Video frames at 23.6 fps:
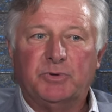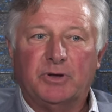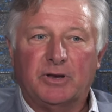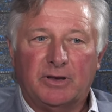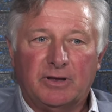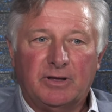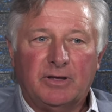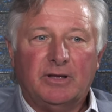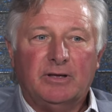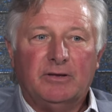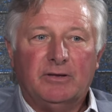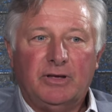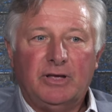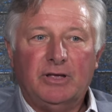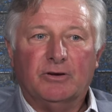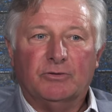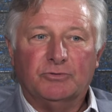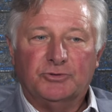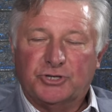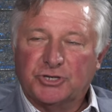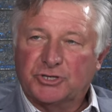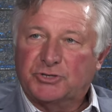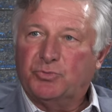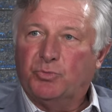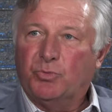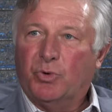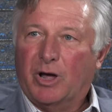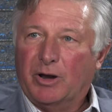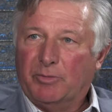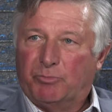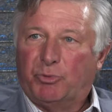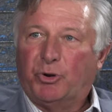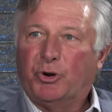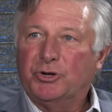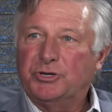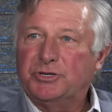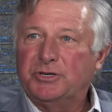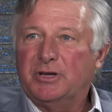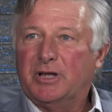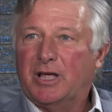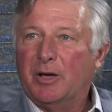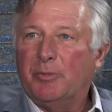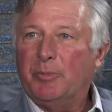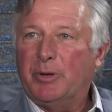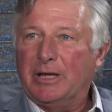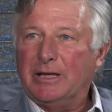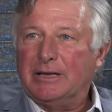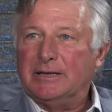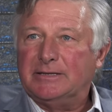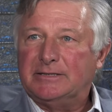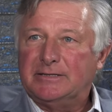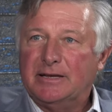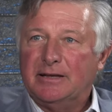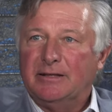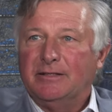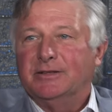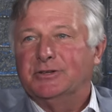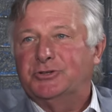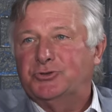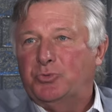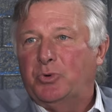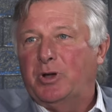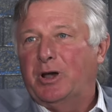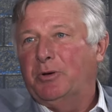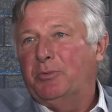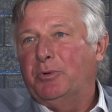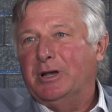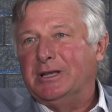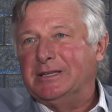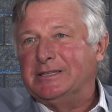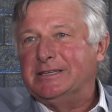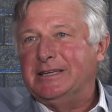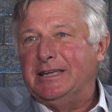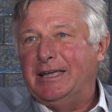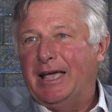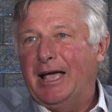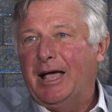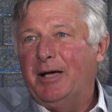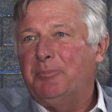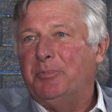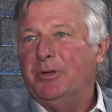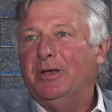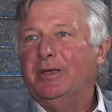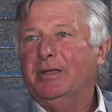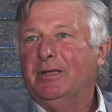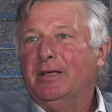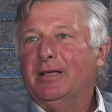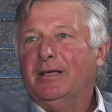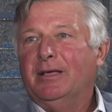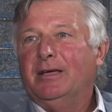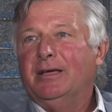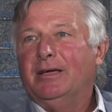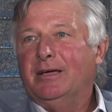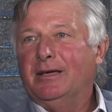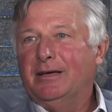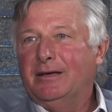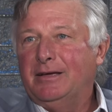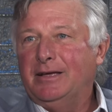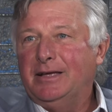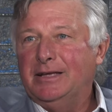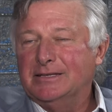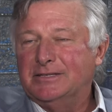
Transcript: but you know, just one person coming in and saying this is what I want to see happen mm -hmm.